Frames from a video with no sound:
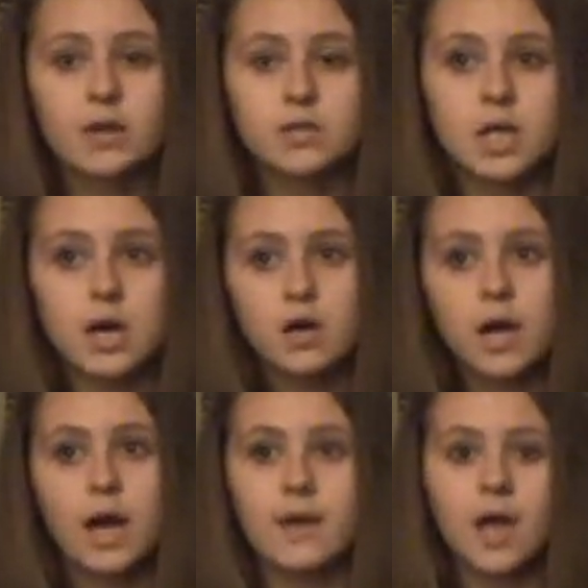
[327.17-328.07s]
And I was like,
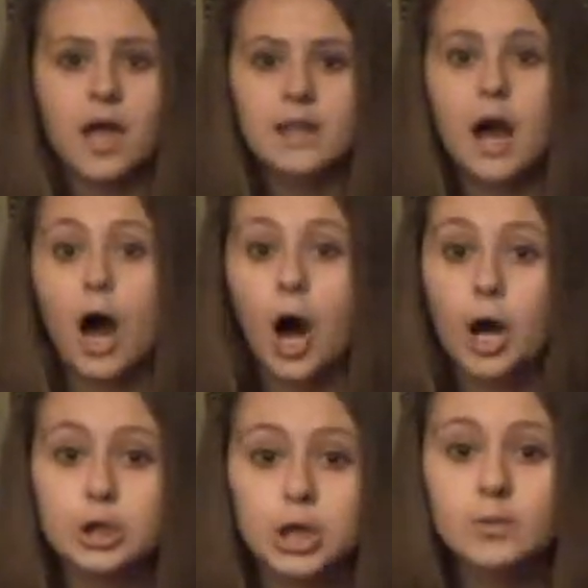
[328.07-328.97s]
okay. And then I
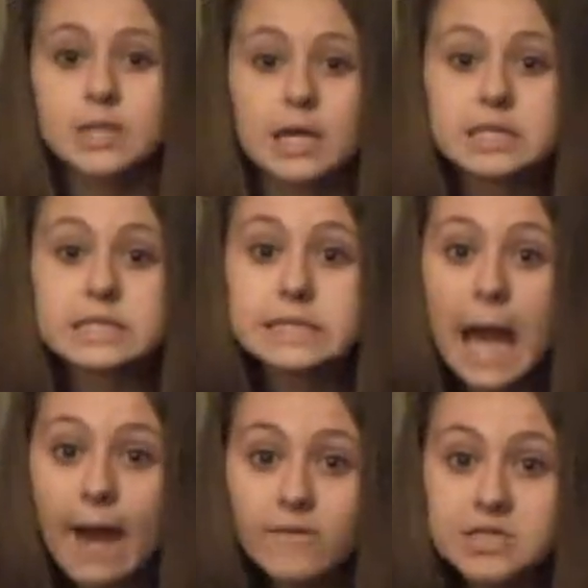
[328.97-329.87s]
hugged her. I was like
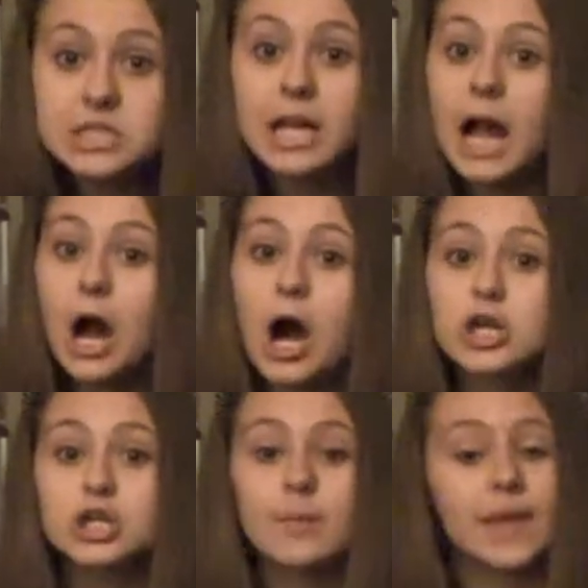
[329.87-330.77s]
savage. Like, I
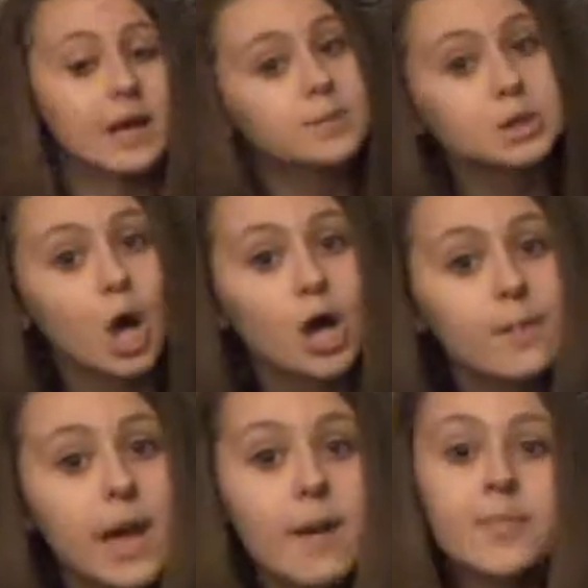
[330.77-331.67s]
hugged her. I'm like, I'm
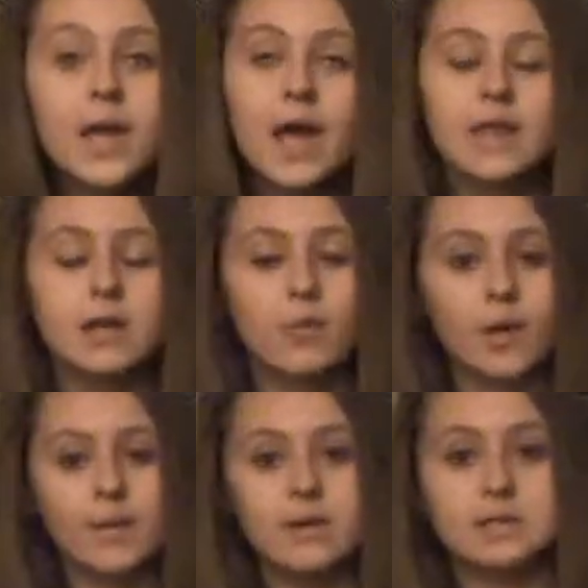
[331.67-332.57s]
sorry, ma'am. And then I
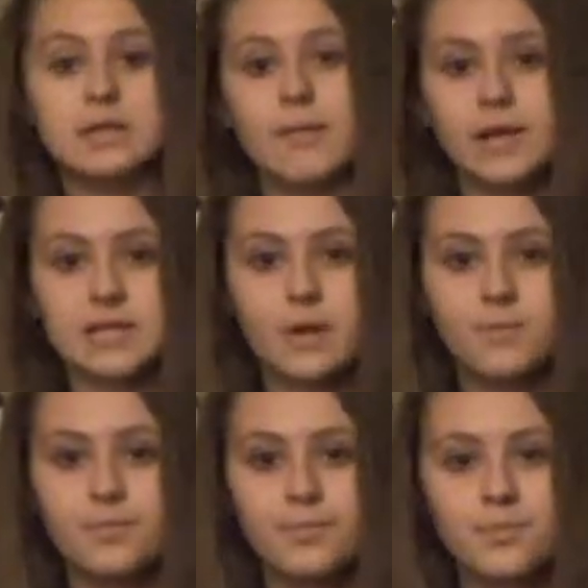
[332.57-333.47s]
went and sat back
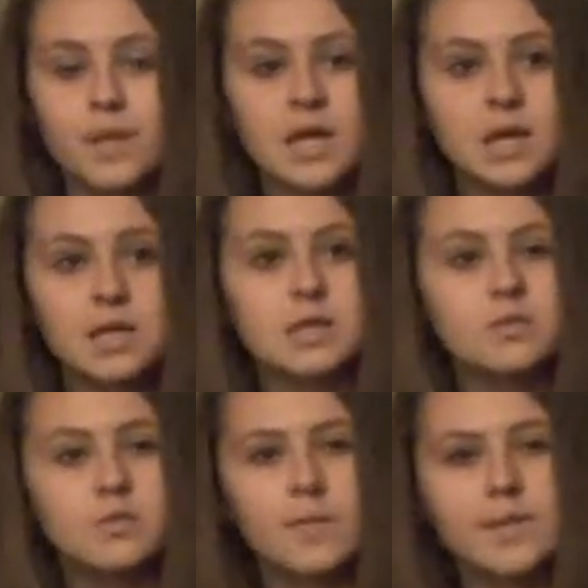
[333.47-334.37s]
down.
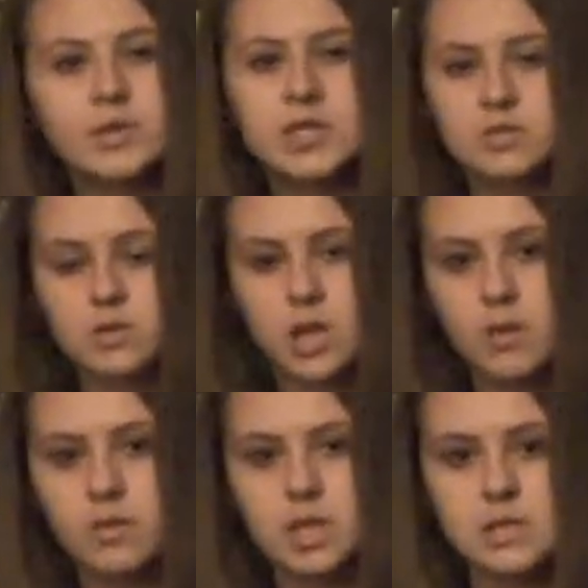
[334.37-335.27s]
And remember, this was
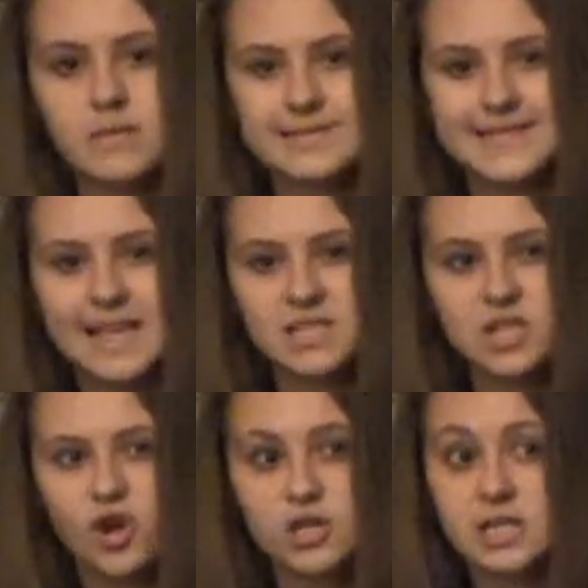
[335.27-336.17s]
all because I was
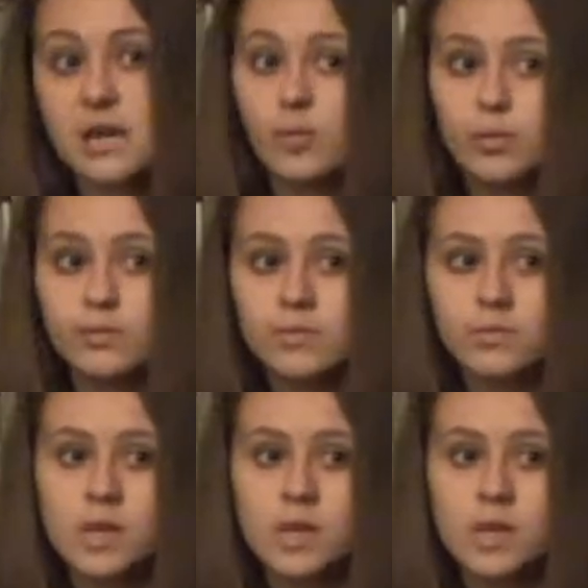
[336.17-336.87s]
dancing on a table.